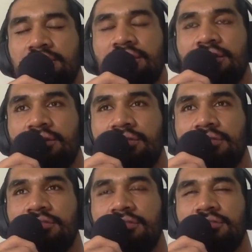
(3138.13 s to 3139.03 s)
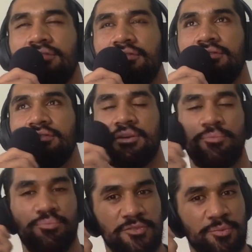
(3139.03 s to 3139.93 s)
like the
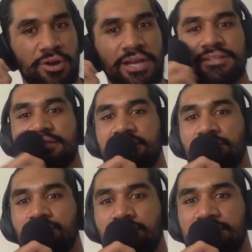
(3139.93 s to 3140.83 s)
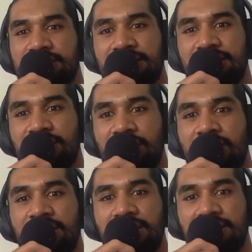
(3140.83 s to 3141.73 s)
brain signals that I
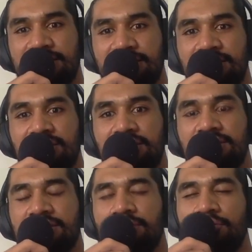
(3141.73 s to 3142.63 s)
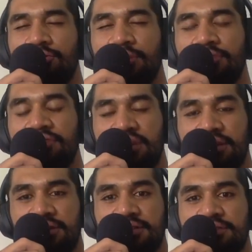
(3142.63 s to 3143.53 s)
need to move my
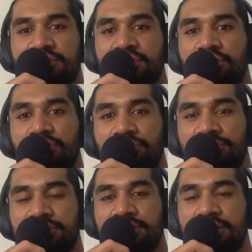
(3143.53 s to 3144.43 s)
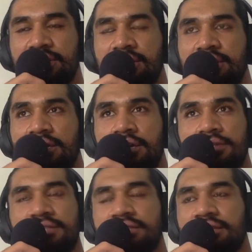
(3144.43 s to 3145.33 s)
fingers or toes. And I'll
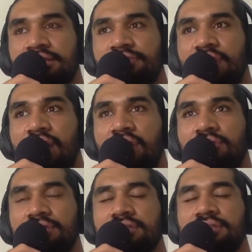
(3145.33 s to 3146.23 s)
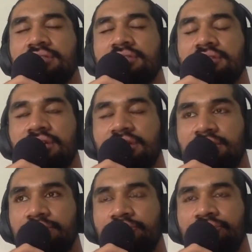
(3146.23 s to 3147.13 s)
just sit there for hours, just like
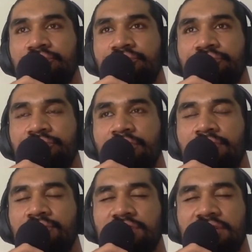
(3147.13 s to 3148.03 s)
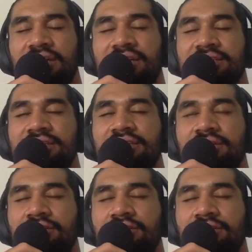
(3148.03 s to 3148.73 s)
visualizing,